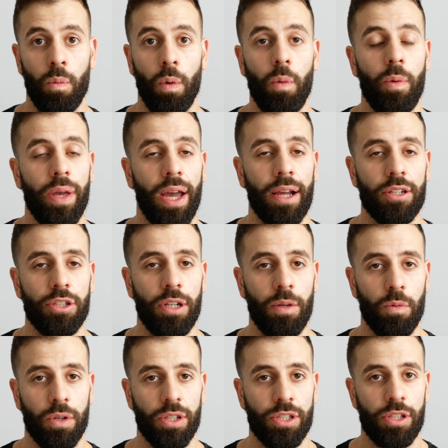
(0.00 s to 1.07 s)
What we actually
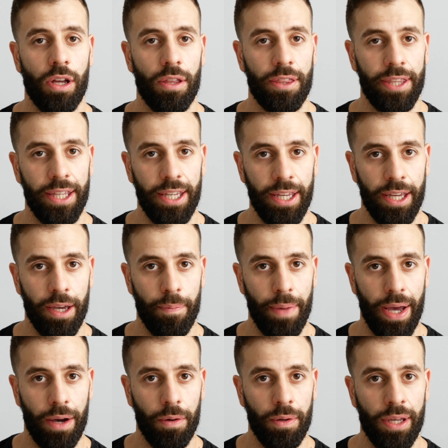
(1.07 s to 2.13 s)
want to start thinking
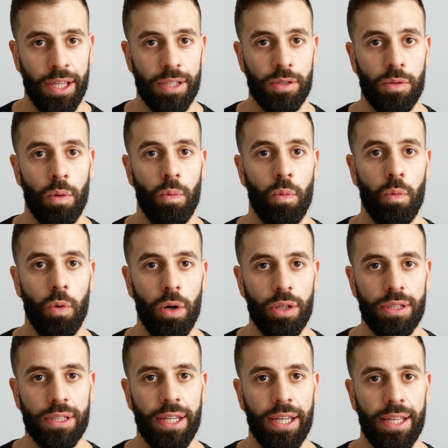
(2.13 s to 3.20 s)
about is
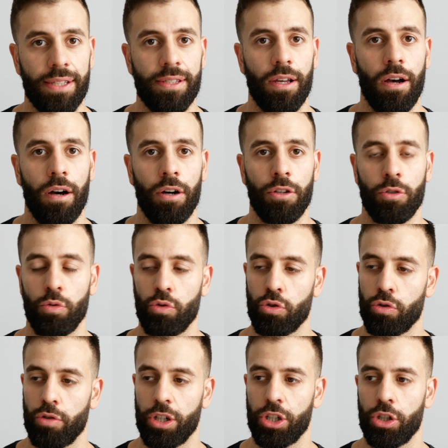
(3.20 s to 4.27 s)
what is our
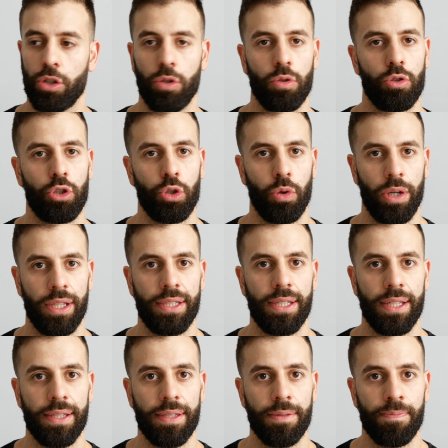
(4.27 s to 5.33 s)
nutritional
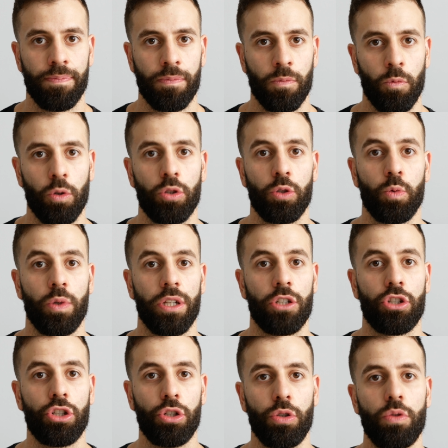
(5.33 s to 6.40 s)
choices? What do we
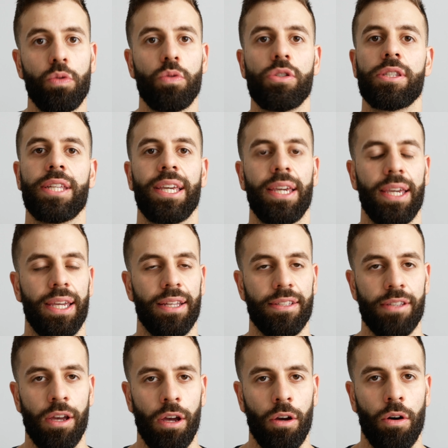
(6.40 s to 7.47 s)
choose to
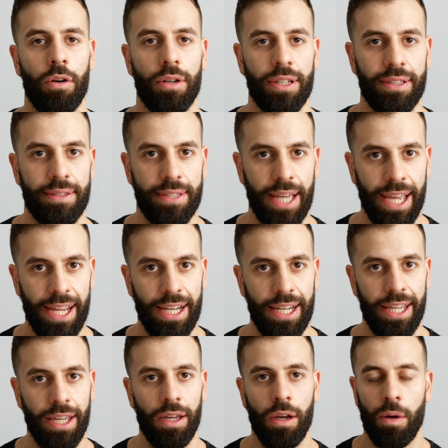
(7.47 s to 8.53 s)
eat on a
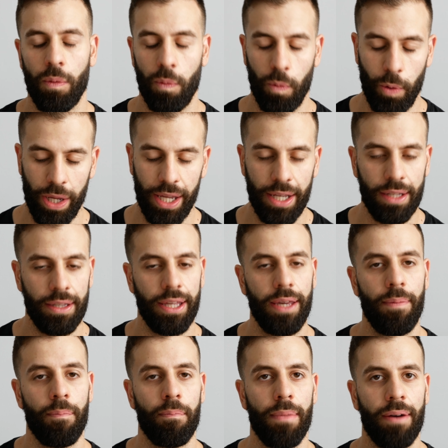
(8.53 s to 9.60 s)
daily, weekly,
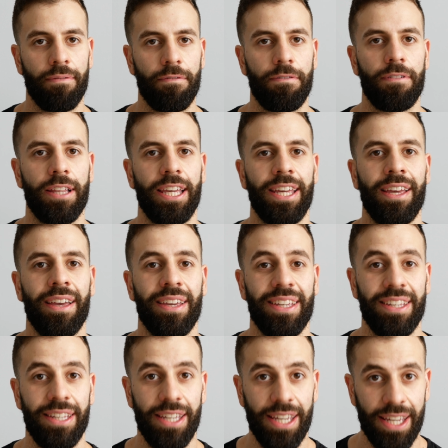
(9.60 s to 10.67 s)
monthly,
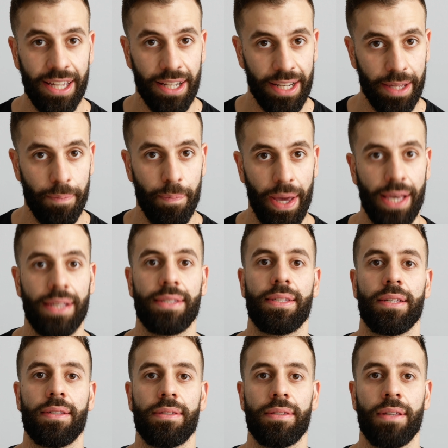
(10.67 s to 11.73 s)
yearly
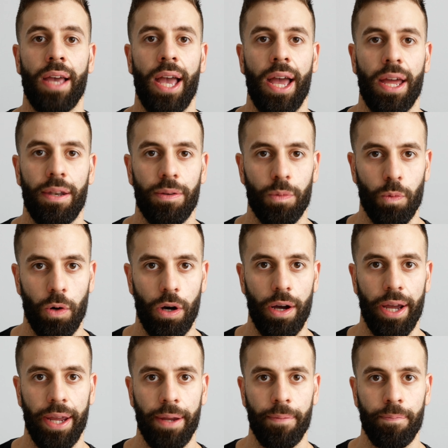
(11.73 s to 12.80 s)
basis and
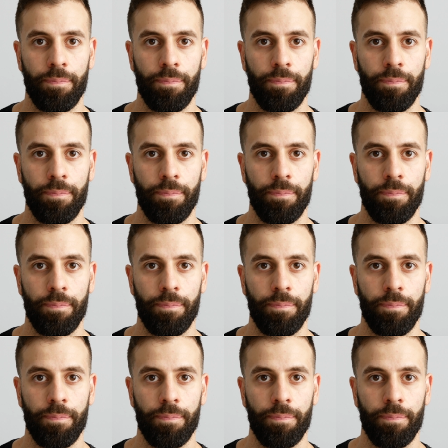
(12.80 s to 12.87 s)
why?